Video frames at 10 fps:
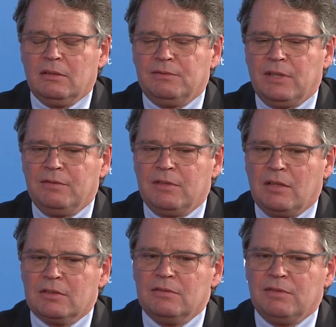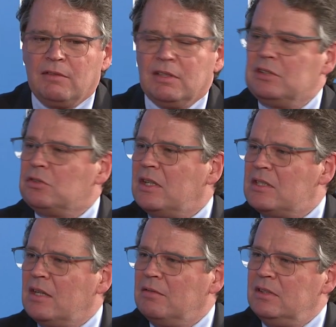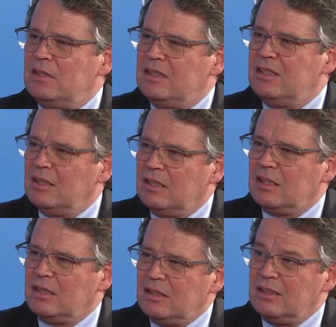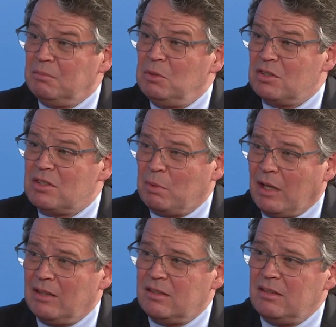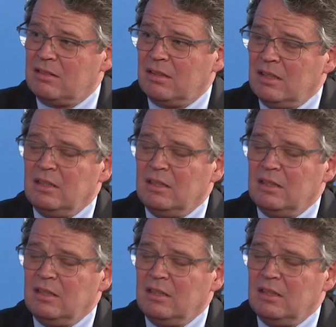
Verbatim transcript: 5,570 municipalities.